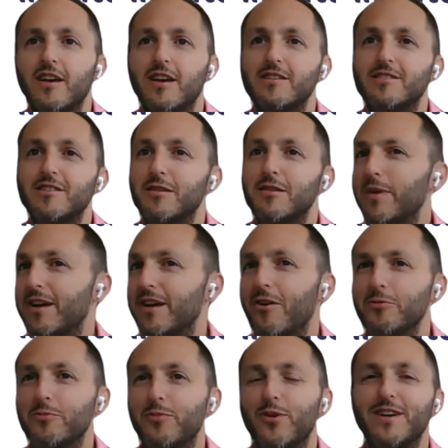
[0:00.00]
Is it the big
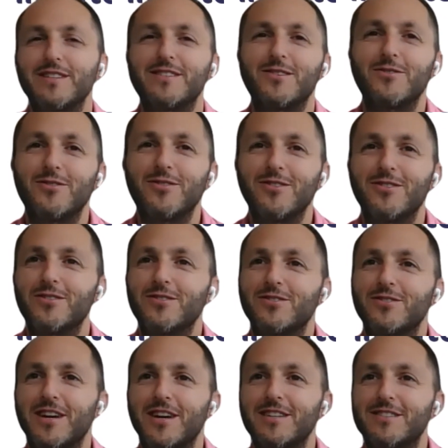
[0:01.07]
old boys who
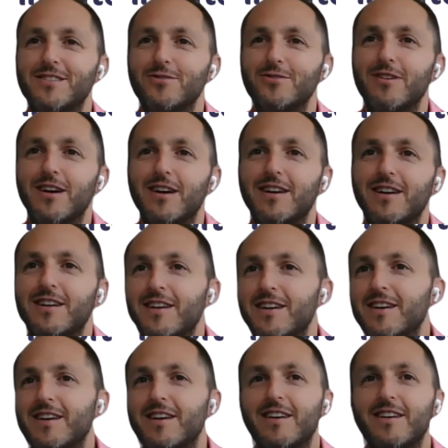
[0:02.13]
trying to
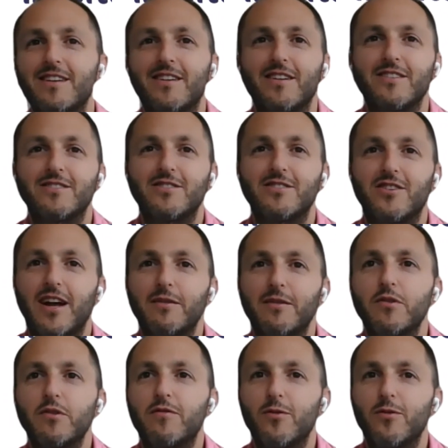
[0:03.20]
you know, to try and
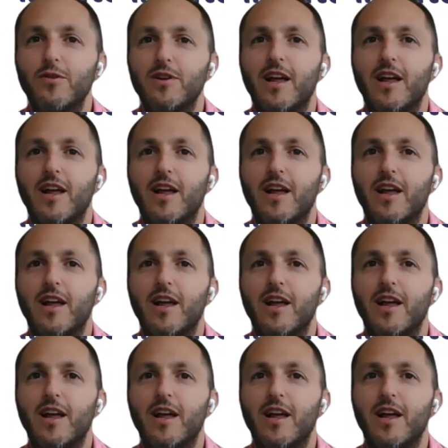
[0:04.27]
move forward?